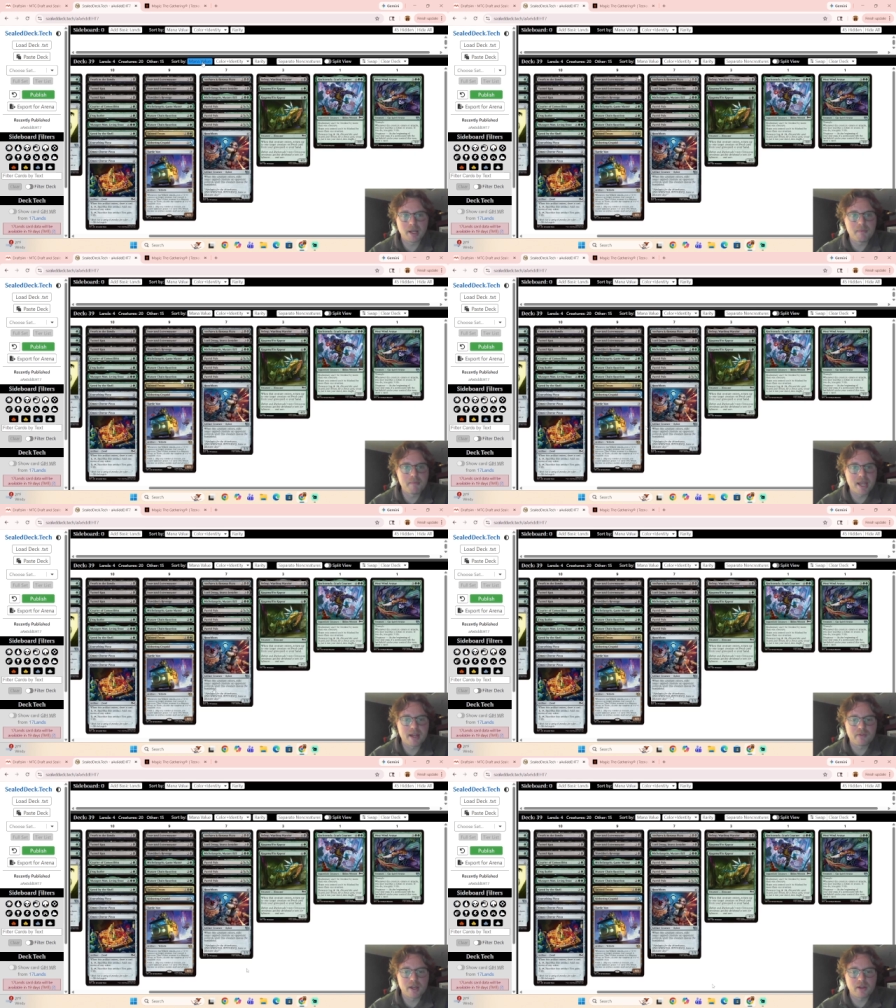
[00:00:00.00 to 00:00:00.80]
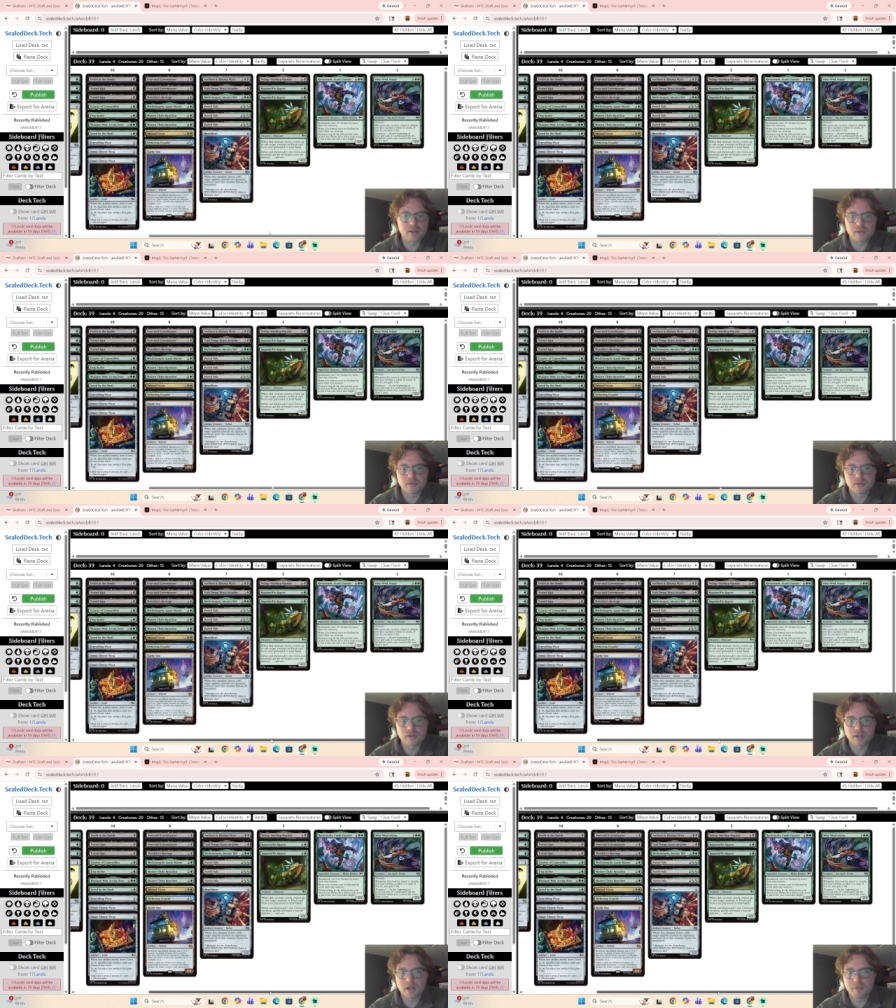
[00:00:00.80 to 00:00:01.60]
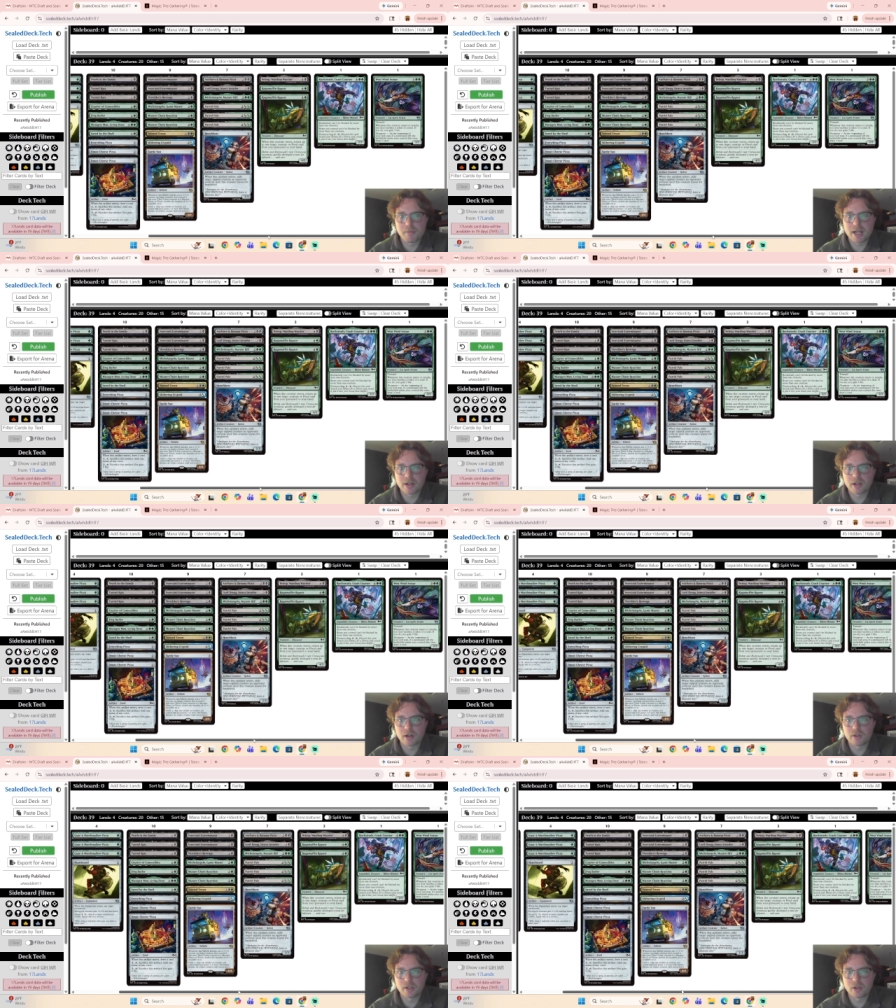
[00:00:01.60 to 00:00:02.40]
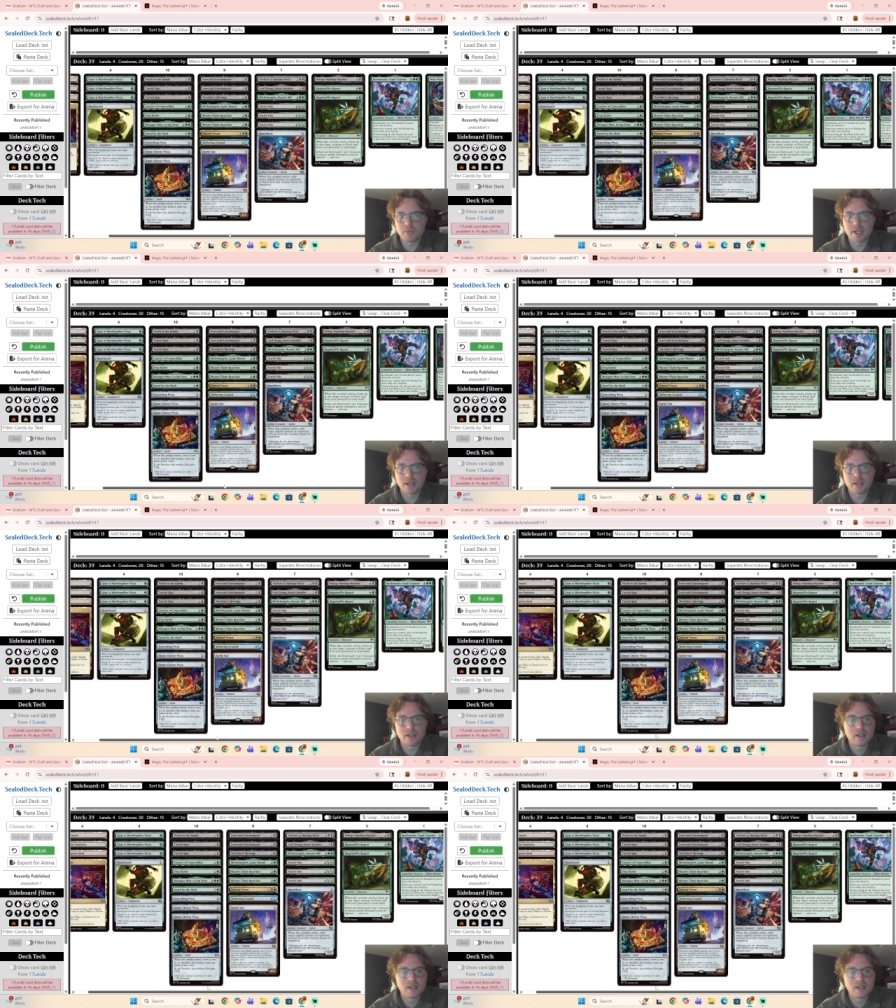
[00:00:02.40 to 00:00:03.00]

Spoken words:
by mana value. Look at our mana curve a little bit.